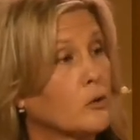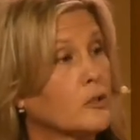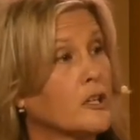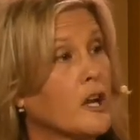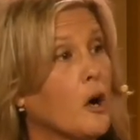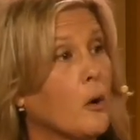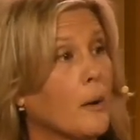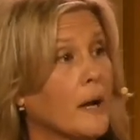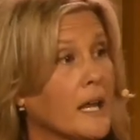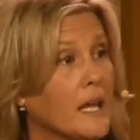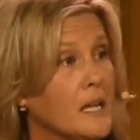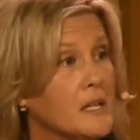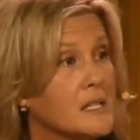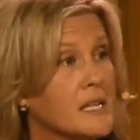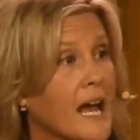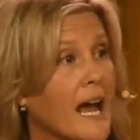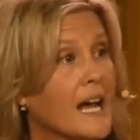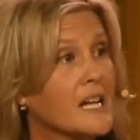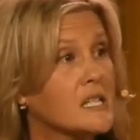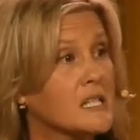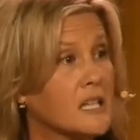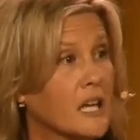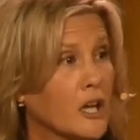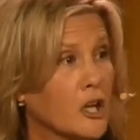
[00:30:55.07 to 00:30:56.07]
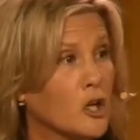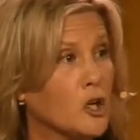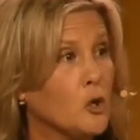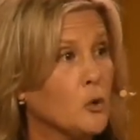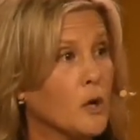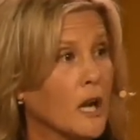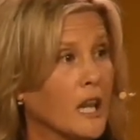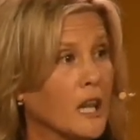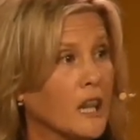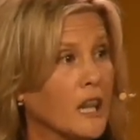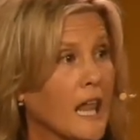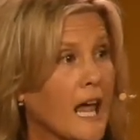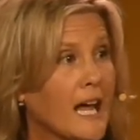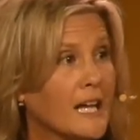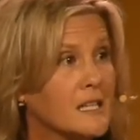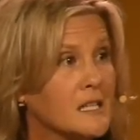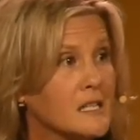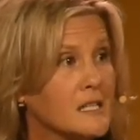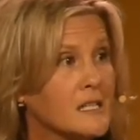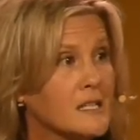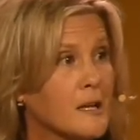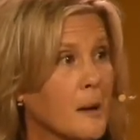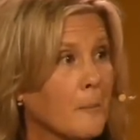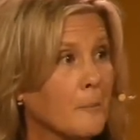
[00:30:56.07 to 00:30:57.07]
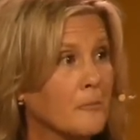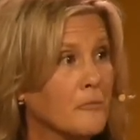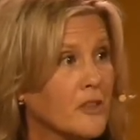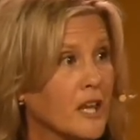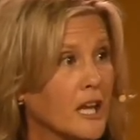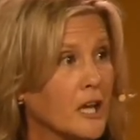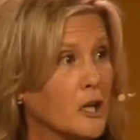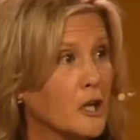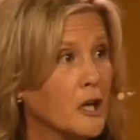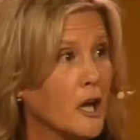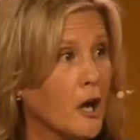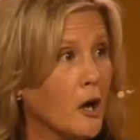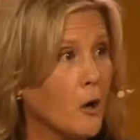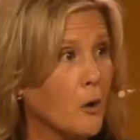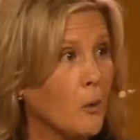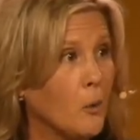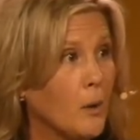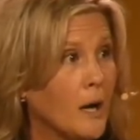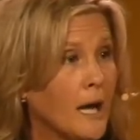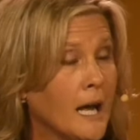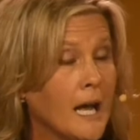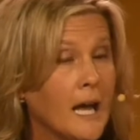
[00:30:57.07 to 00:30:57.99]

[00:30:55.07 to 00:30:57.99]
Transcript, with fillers: No, He's asking you to let something go.